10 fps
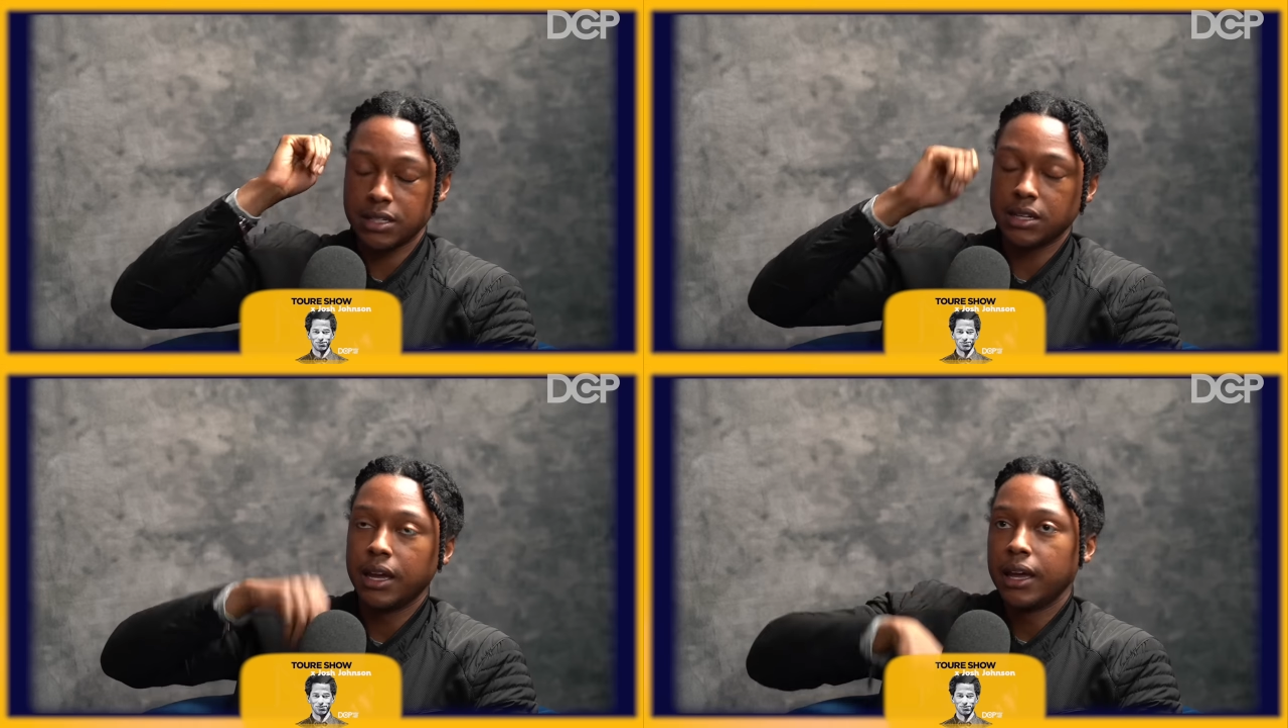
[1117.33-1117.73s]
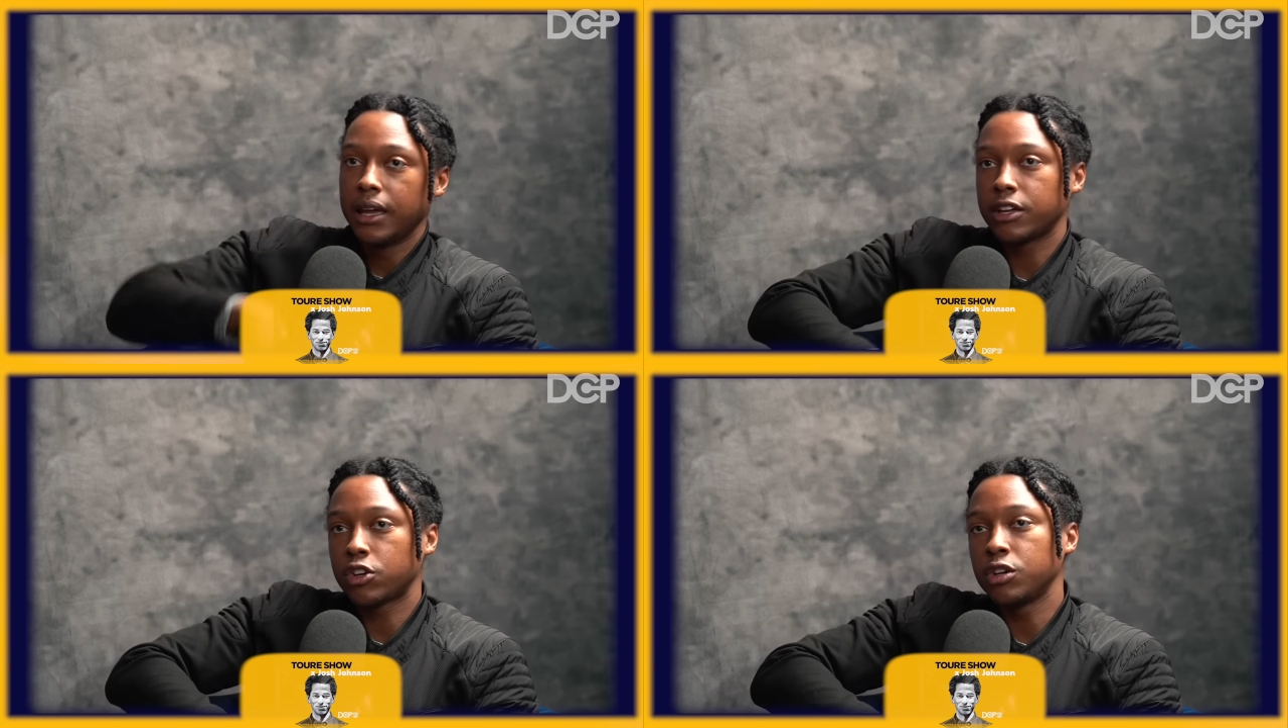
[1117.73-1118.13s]

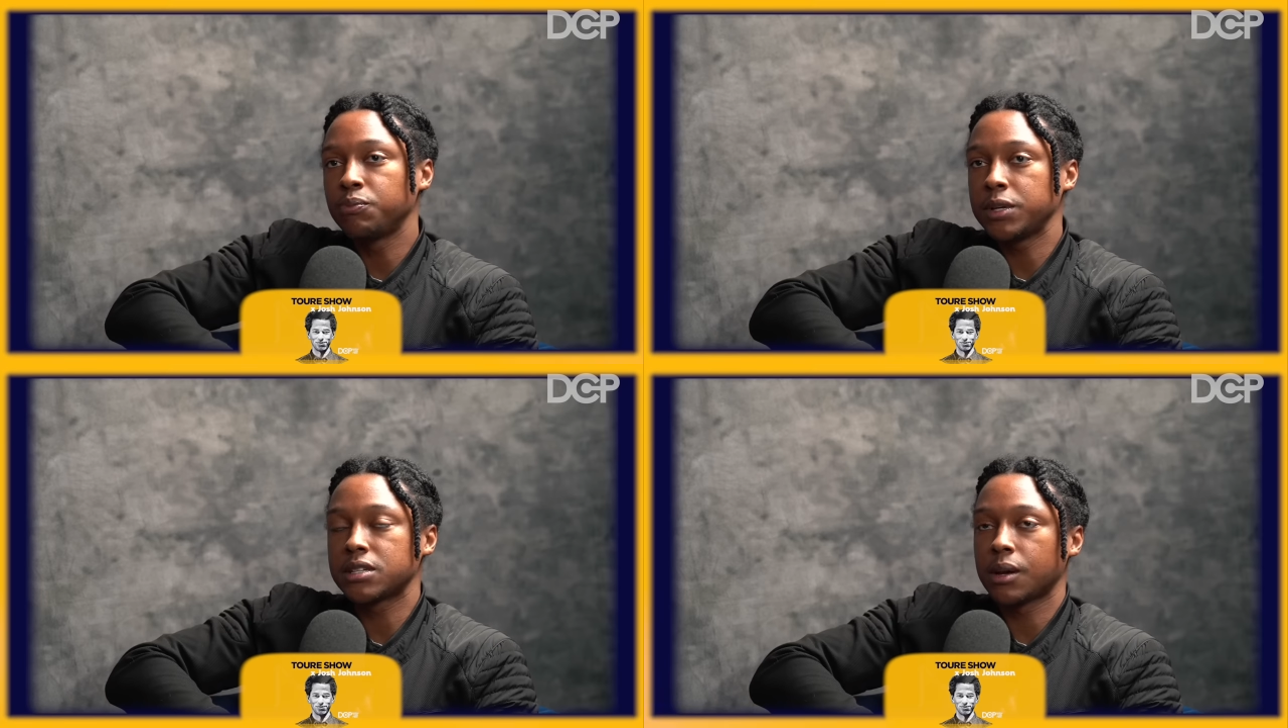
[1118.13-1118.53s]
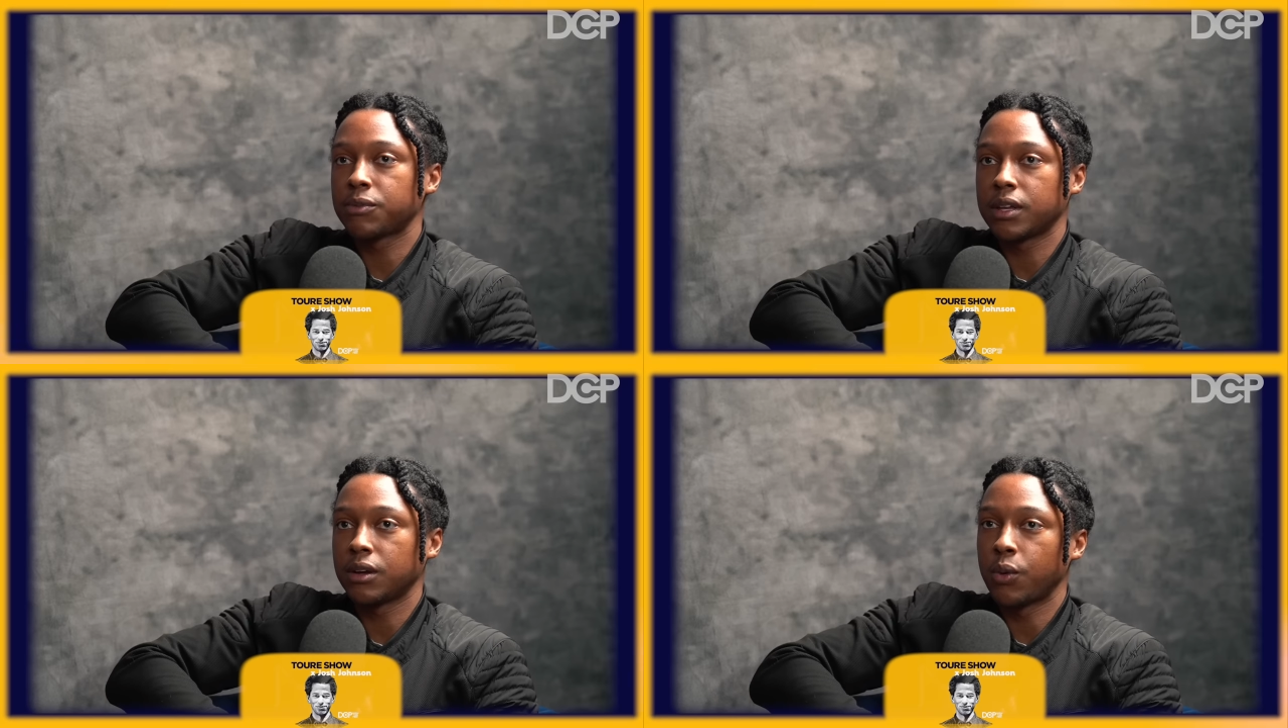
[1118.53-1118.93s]
It could be
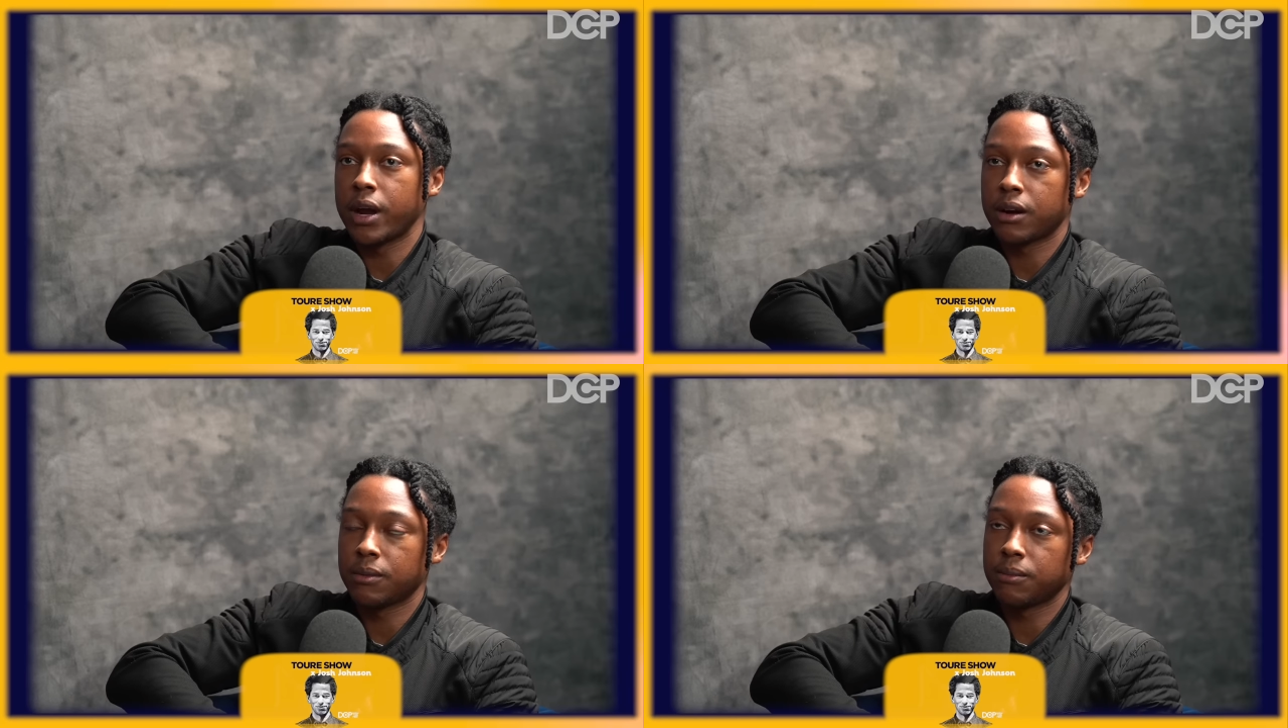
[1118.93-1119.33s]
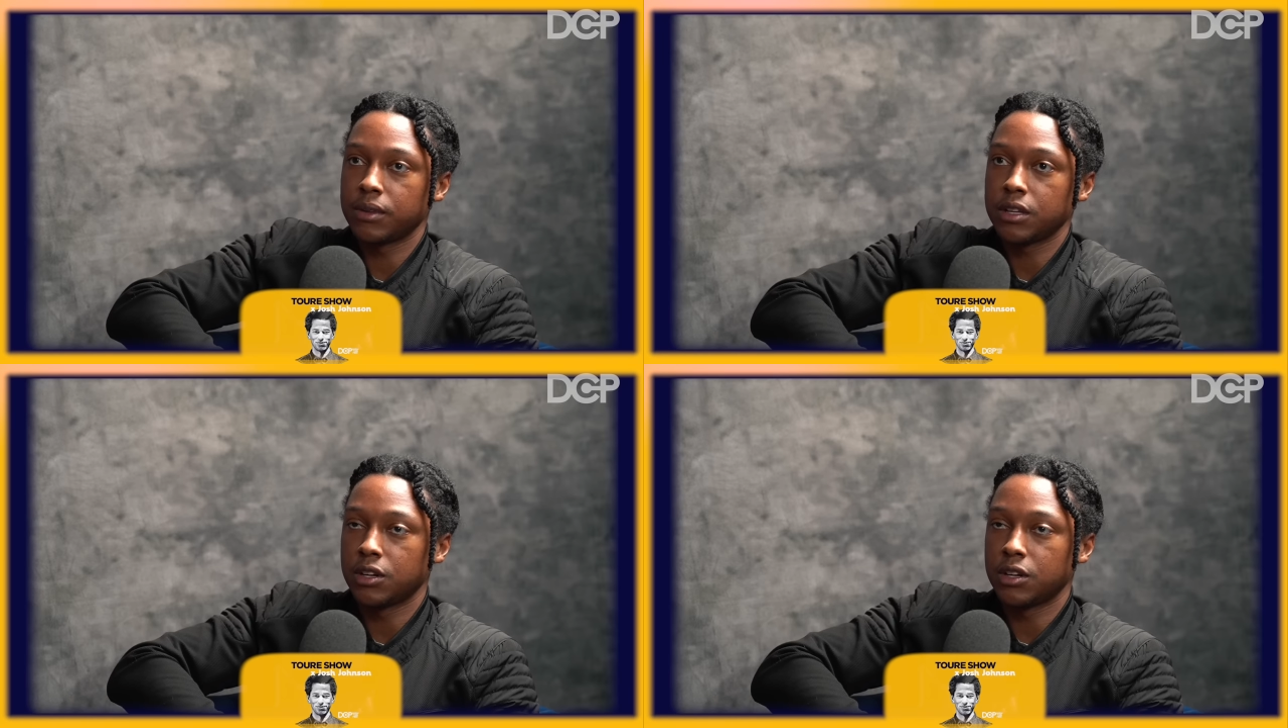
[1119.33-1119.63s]
something where,